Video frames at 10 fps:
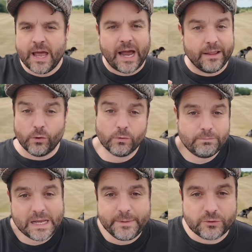and or
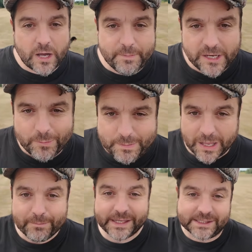maybe try and be a little bit
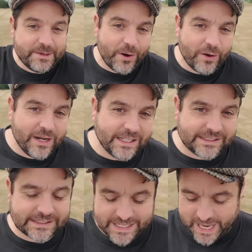like Messi, but on a
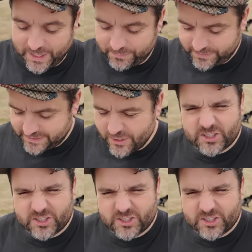lesser scale, obviously.